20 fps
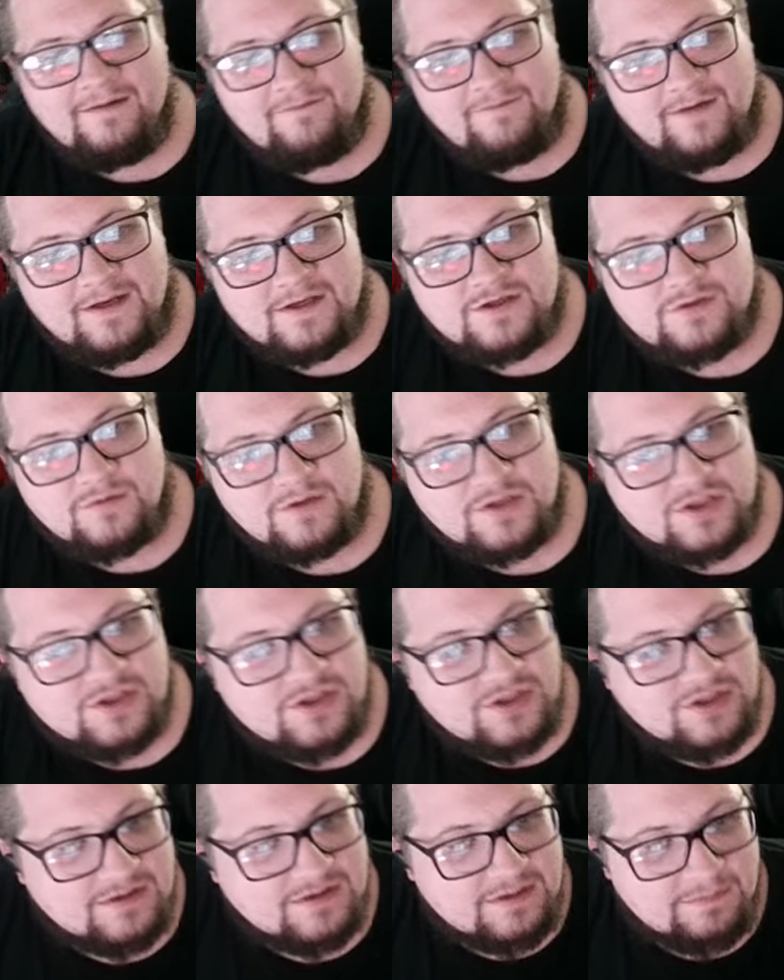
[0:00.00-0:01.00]
Venusaur just
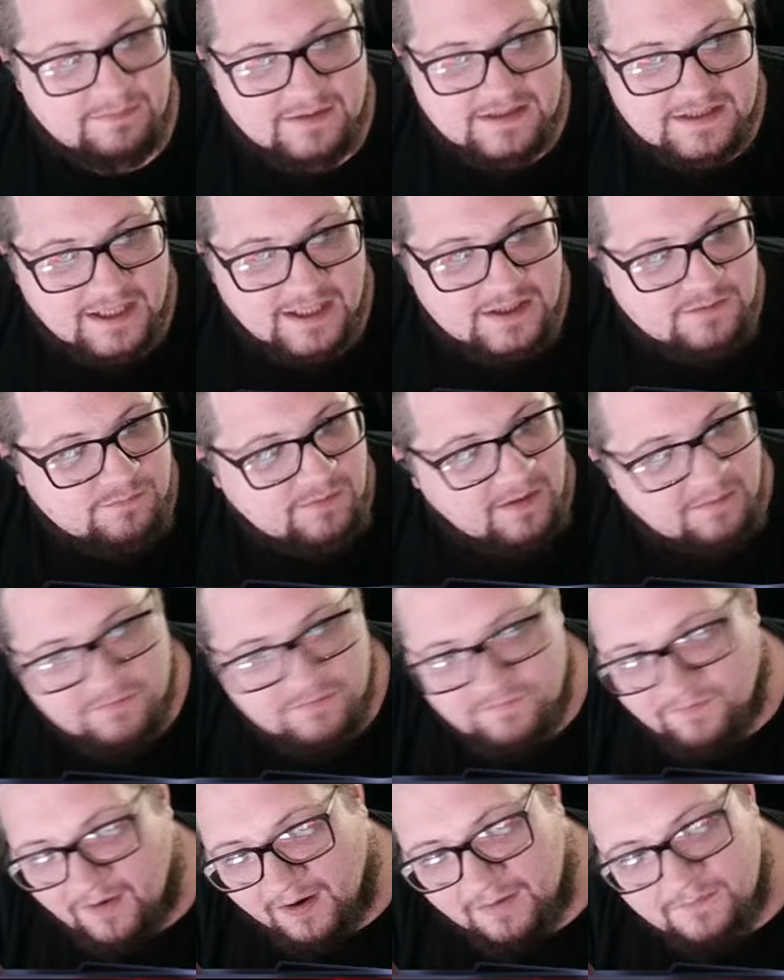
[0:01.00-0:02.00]
shields up this Ice Beam,
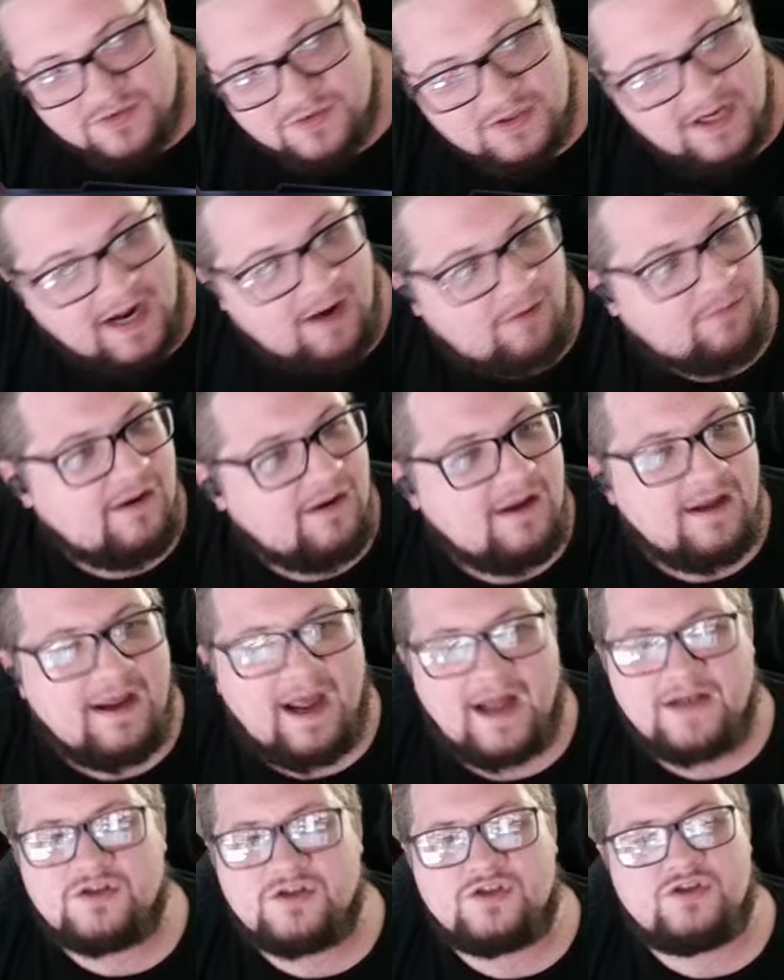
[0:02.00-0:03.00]
farms down,
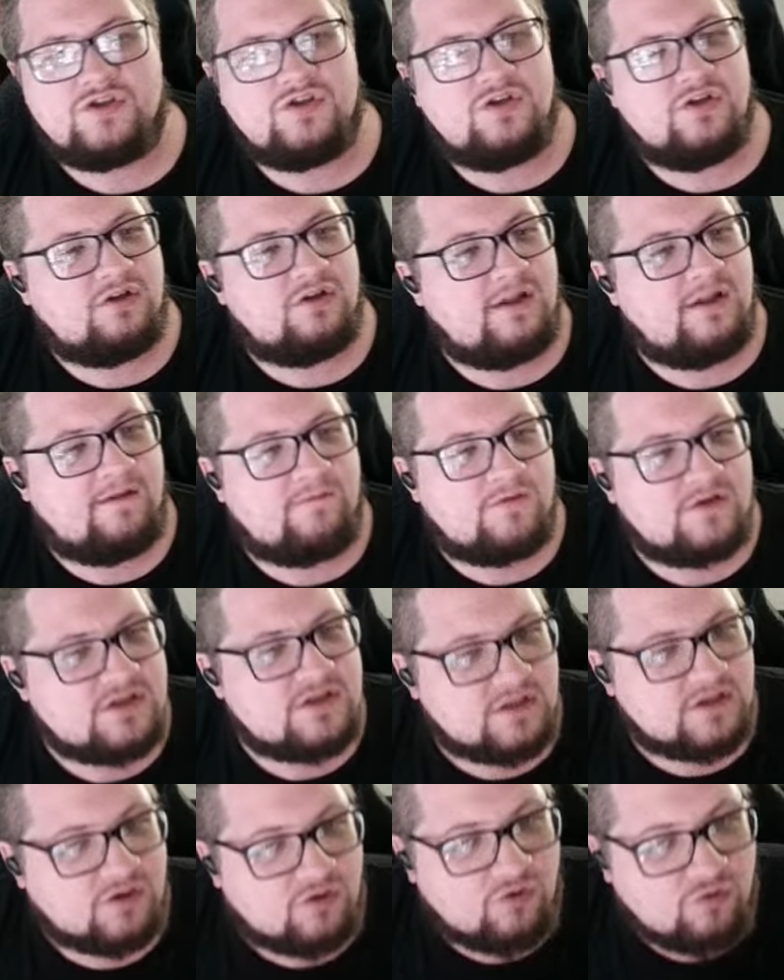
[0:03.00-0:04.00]
and just
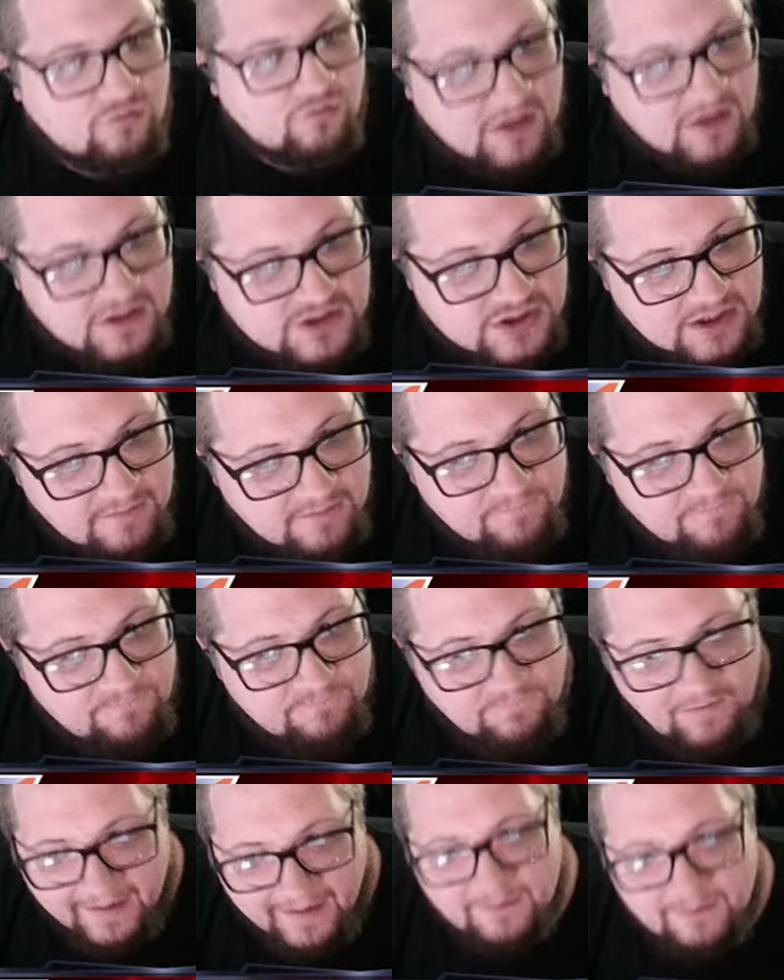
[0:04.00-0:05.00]
delivers the crushing
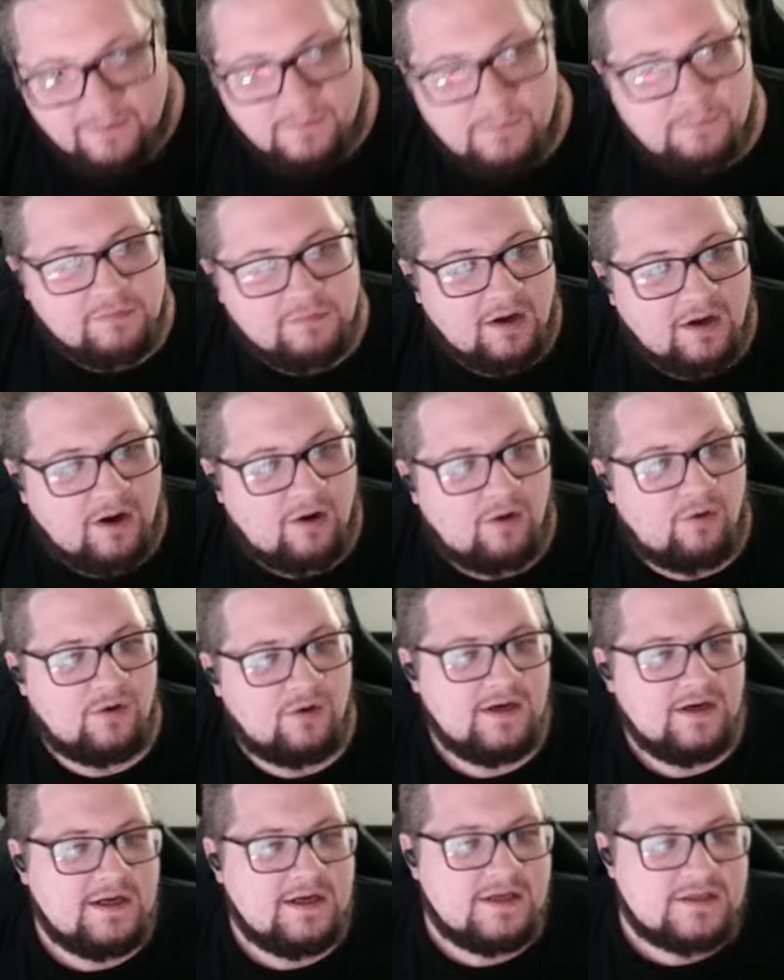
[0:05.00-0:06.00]
final
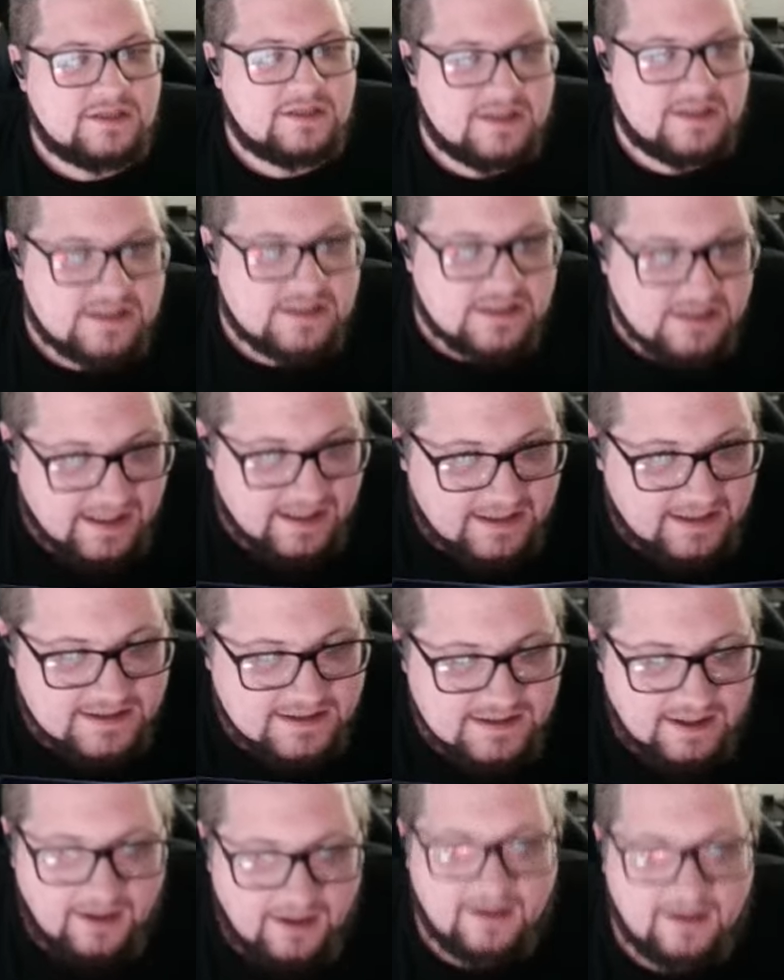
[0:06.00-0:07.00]
blow to this
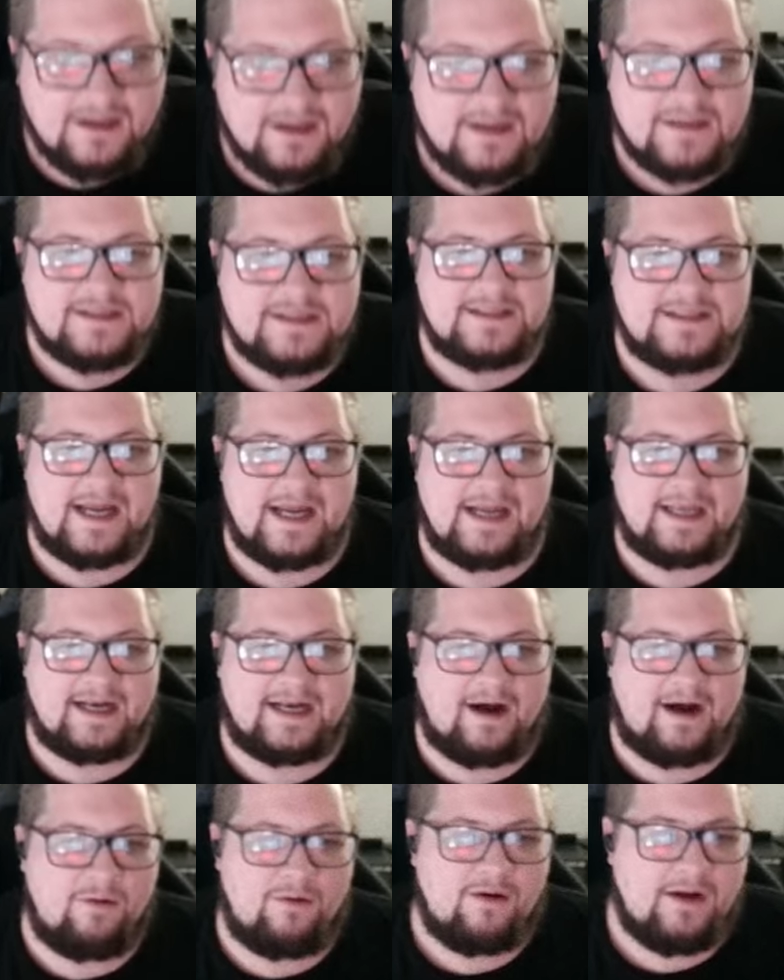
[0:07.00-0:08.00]
Lickitung to take it
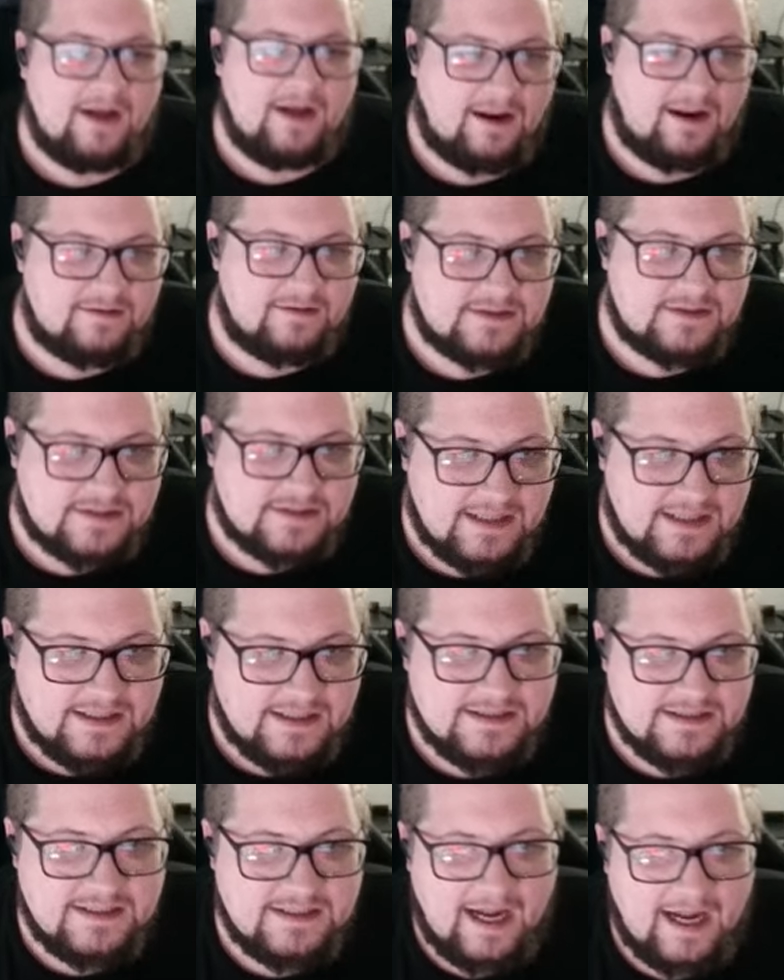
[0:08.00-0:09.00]
out and
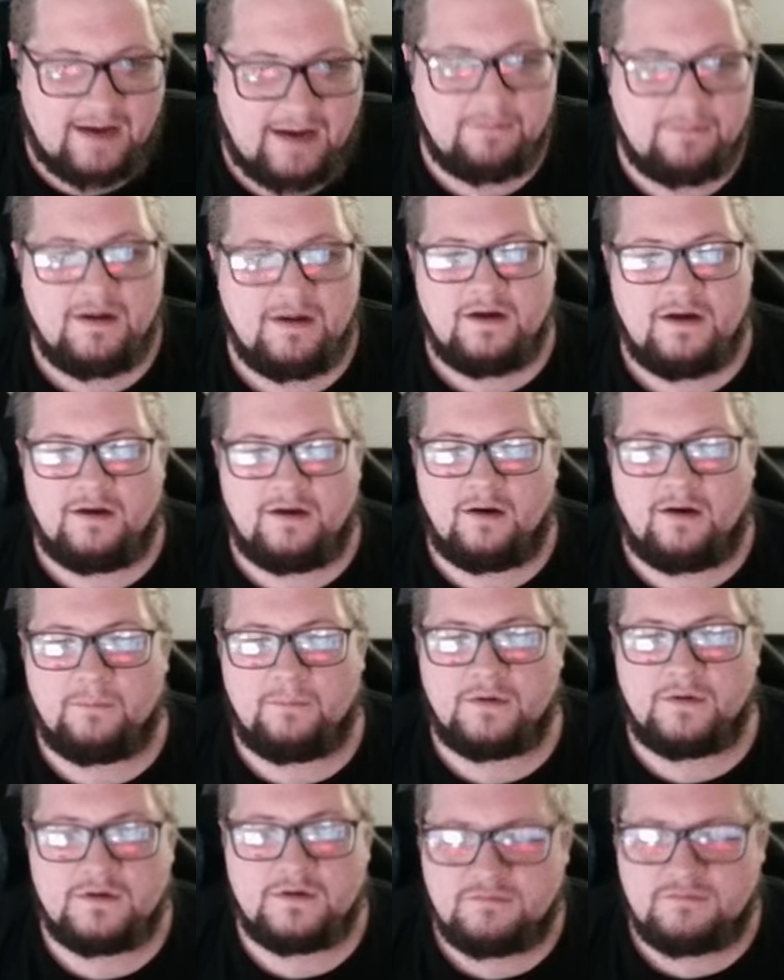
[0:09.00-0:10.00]
seize game
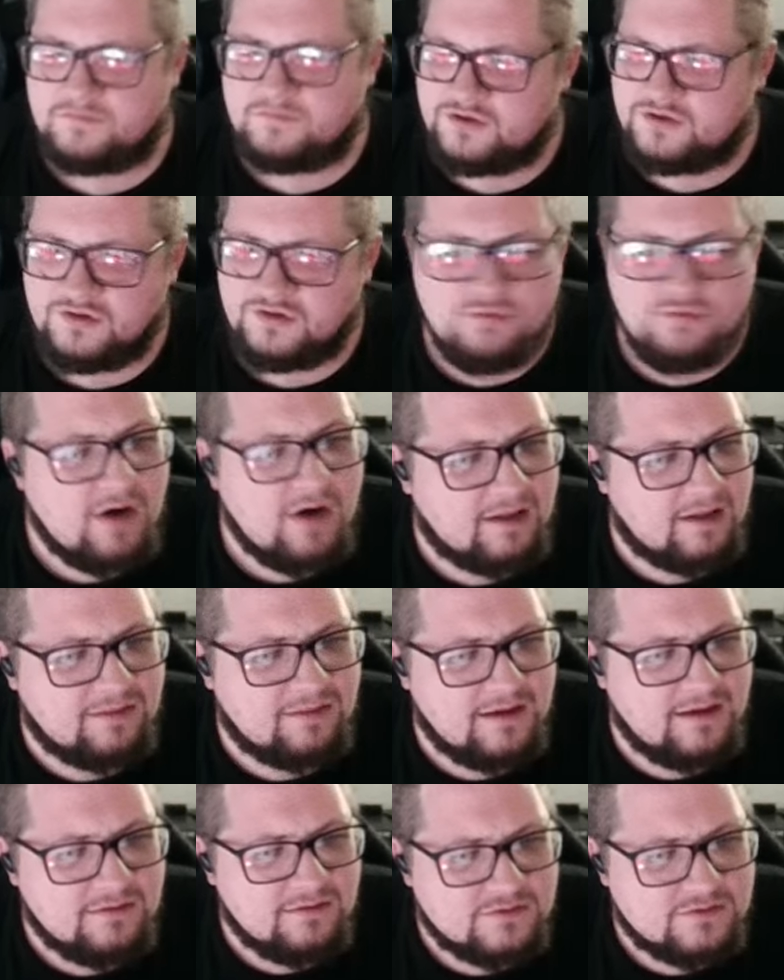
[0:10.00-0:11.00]
number two, I
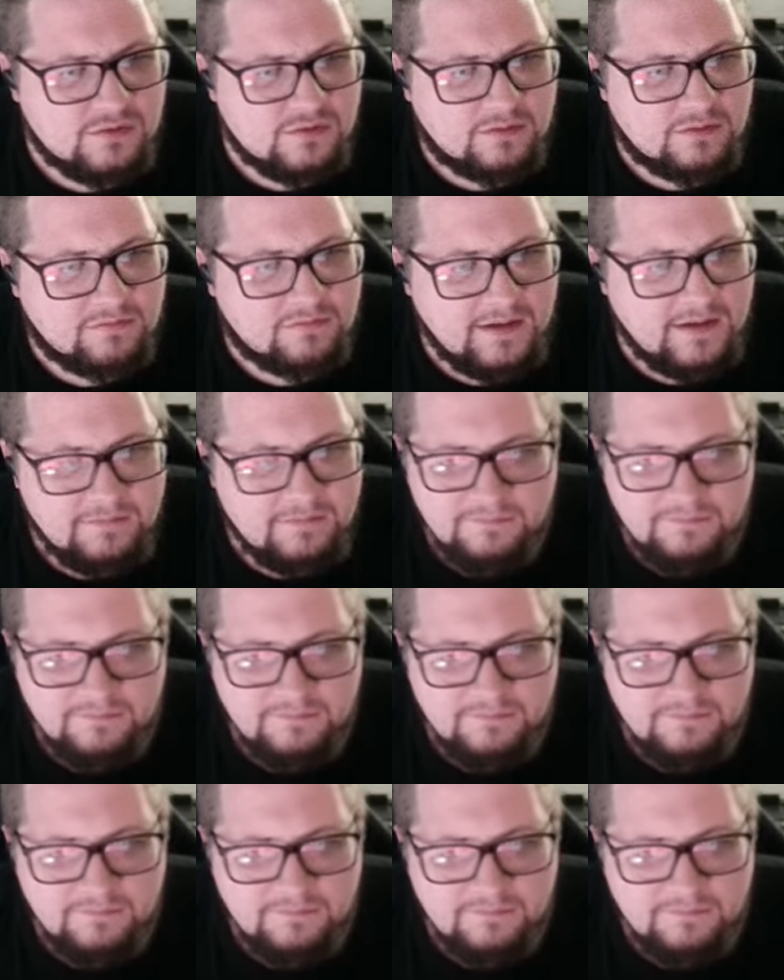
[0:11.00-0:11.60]
think? Two or three?